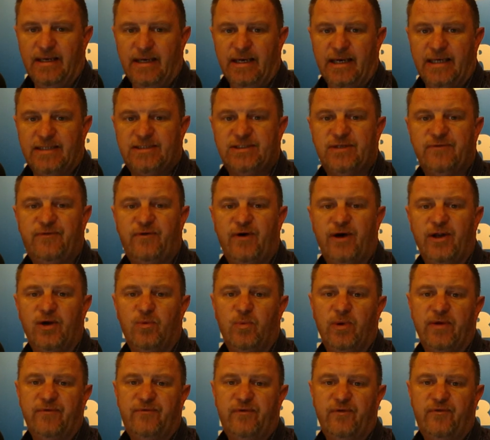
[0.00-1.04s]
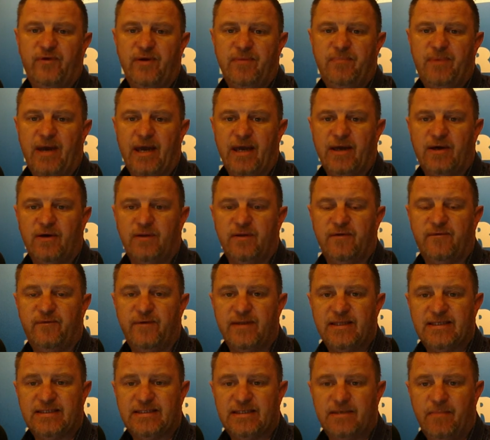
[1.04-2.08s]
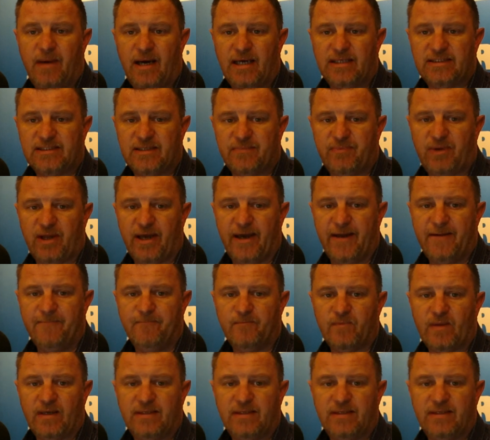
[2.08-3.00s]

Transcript: It's the final week for feedback on the Featherston Master Plan.